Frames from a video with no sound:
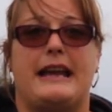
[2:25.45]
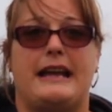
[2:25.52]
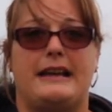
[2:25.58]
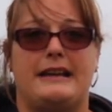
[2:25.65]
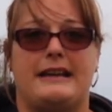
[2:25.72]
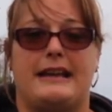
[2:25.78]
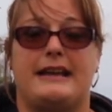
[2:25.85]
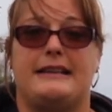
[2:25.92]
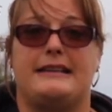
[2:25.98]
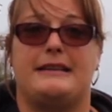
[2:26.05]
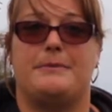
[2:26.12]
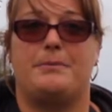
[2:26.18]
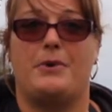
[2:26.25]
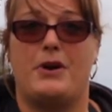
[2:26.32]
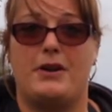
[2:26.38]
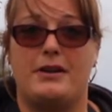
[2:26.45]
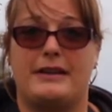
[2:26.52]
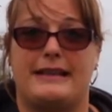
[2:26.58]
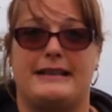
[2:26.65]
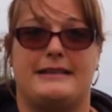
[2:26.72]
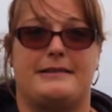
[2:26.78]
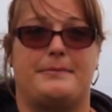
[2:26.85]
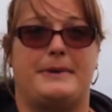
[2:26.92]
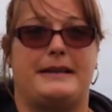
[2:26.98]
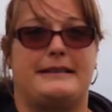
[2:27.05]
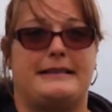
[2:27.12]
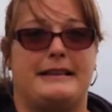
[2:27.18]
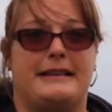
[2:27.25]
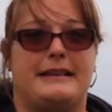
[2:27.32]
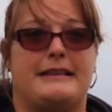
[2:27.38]
allocated parking
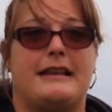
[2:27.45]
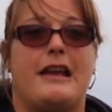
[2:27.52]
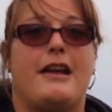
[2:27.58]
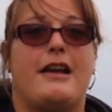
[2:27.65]
spaces